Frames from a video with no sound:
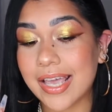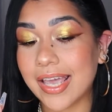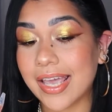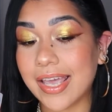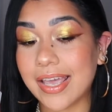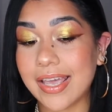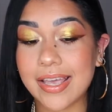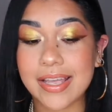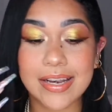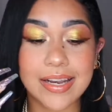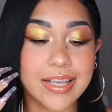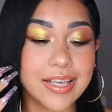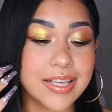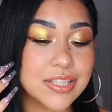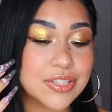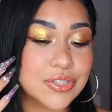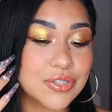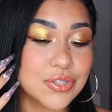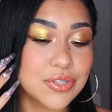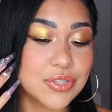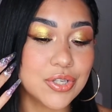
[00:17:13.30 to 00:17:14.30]
And it
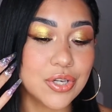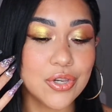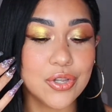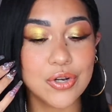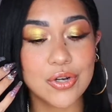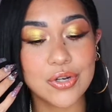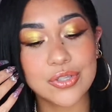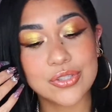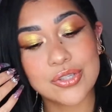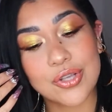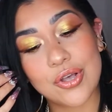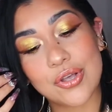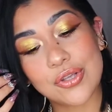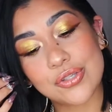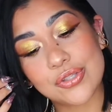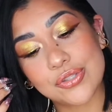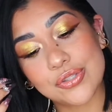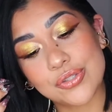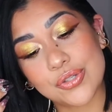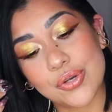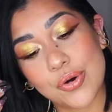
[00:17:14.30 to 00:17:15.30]
just looks
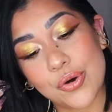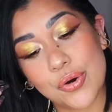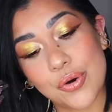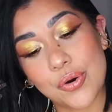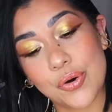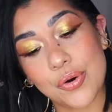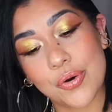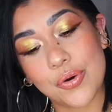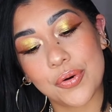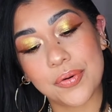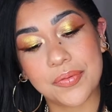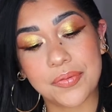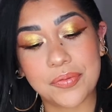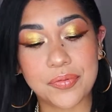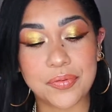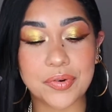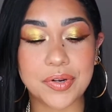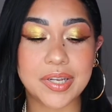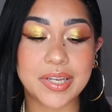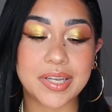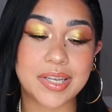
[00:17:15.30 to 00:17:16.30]
so
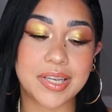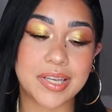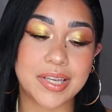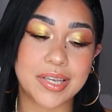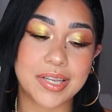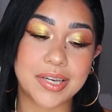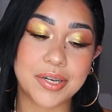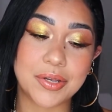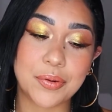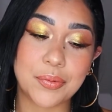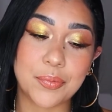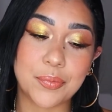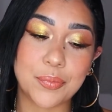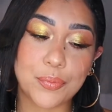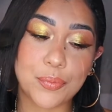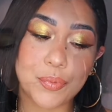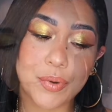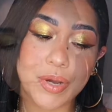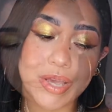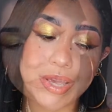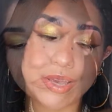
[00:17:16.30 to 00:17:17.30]

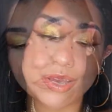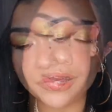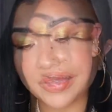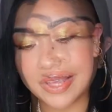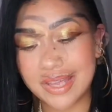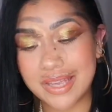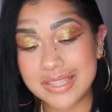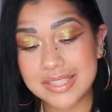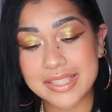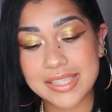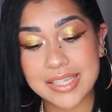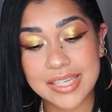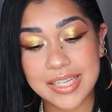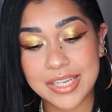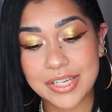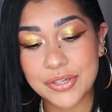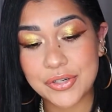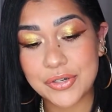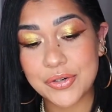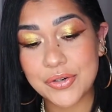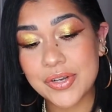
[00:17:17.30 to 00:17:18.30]
freaking wet, guys. It's
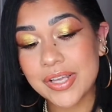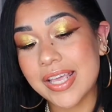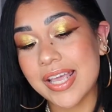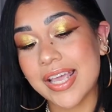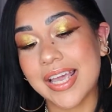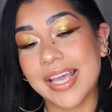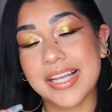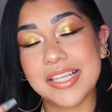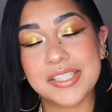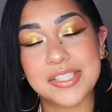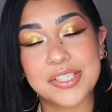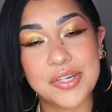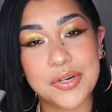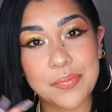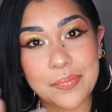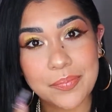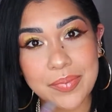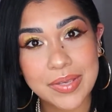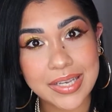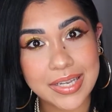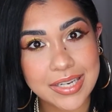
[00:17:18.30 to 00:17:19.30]
little, it's
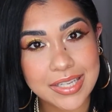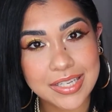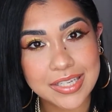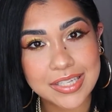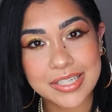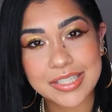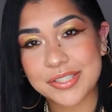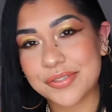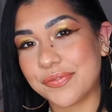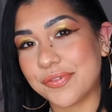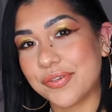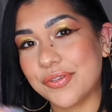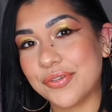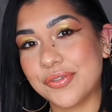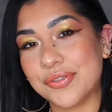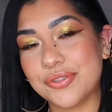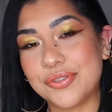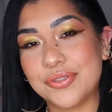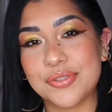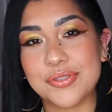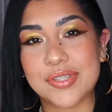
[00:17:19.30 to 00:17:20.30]
convenient for you
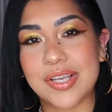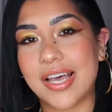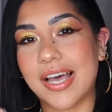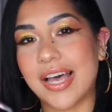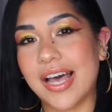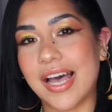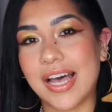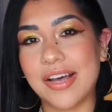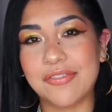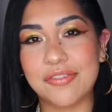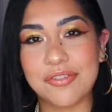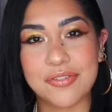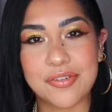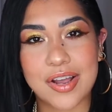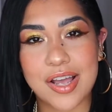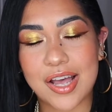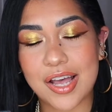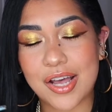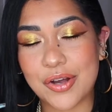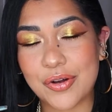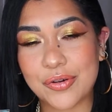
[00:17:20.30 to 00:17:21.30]
to just have
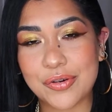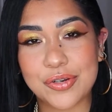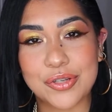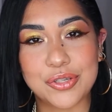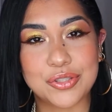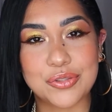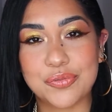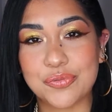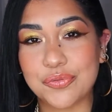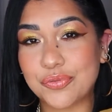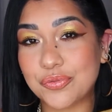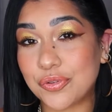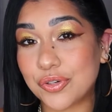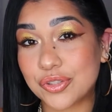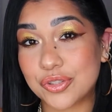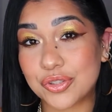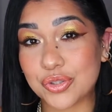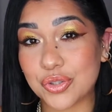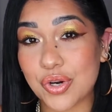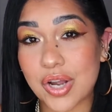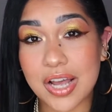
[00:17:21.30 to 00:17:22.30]
around for
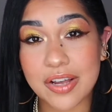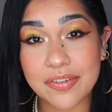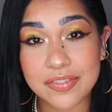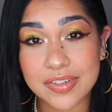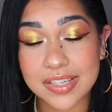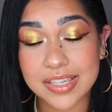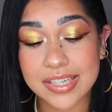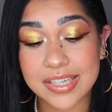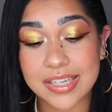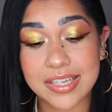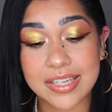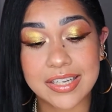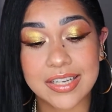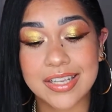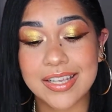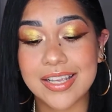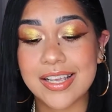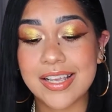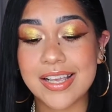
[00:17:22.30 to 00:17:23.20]
traveling.